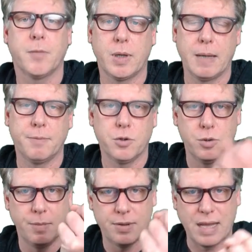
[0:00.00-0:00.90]
Okay, because
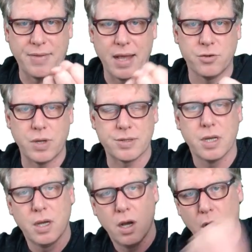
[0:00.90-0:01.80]
you must have that
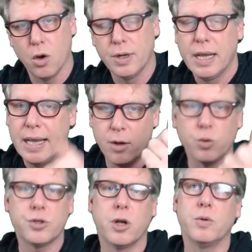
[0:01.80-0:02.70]
address on. It
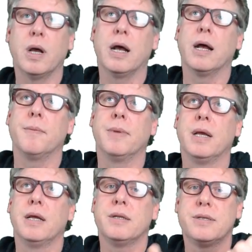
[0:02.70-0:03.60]
also
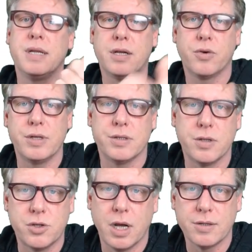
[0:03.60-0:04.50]
decreases
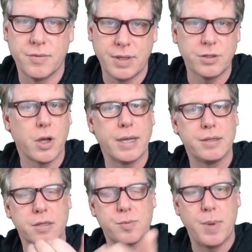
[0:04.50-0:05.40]
the chance of things going
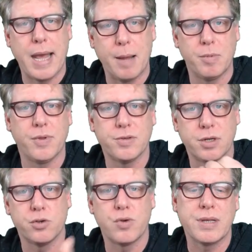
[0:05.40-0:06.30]
into spam if there's
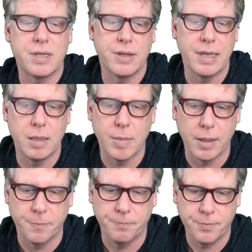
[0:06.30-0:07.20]
an address in the
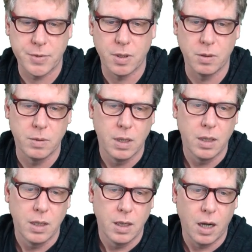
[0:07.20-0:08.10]
email. So,
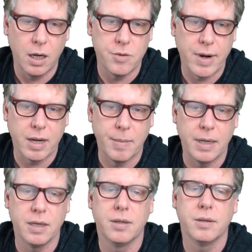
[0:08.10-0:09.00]
highly
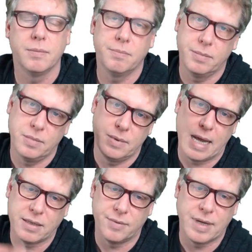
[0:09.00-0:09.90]
recommended.
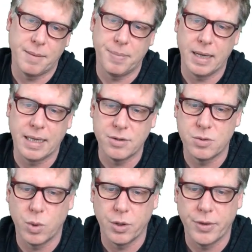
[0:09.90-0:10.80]
Active campaign gets
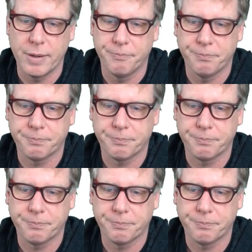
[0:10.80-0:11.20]
you one on there.